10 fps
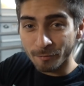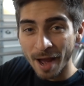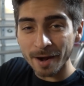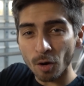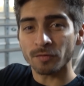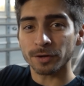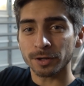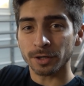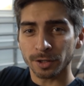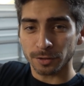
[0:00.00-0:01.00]
I ran
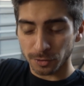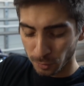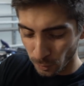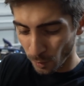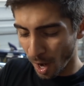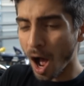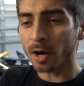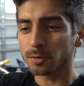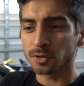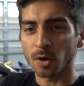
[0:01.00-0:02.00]
over to
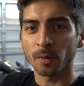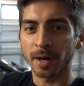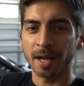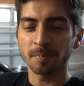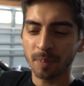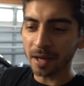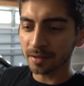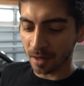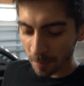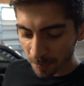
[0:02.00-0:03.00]
AutoZone and
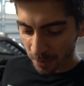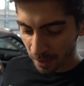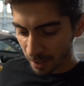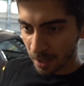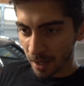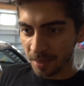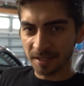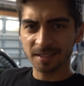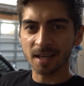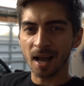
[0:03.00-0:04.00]
picked up
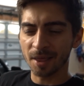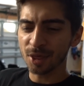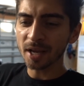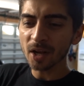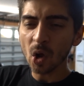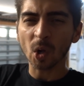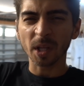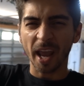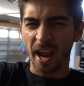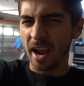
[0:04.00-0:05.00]
this thing
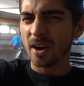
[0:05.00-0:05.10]
called